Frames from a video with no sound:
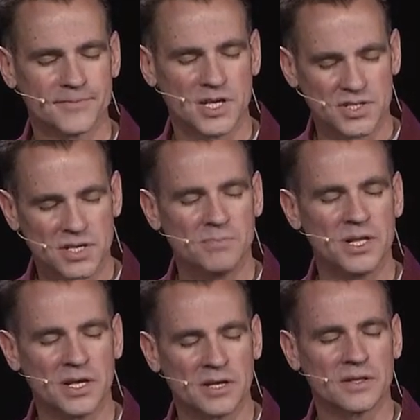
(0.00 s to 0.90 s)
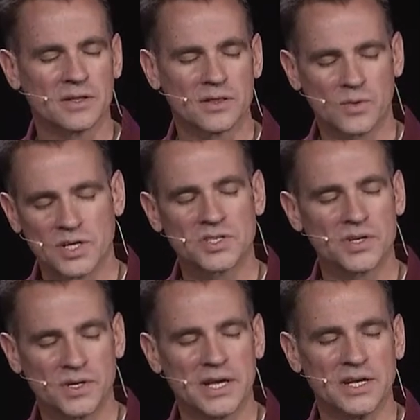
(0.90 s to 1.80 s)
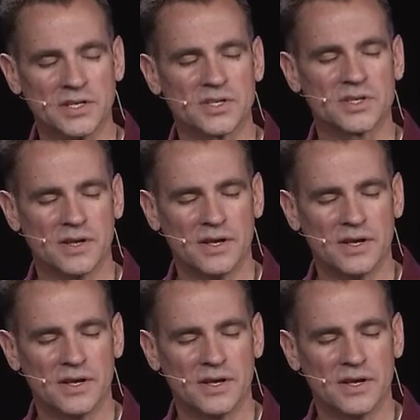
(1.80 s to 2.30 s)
It's committing the rest of your days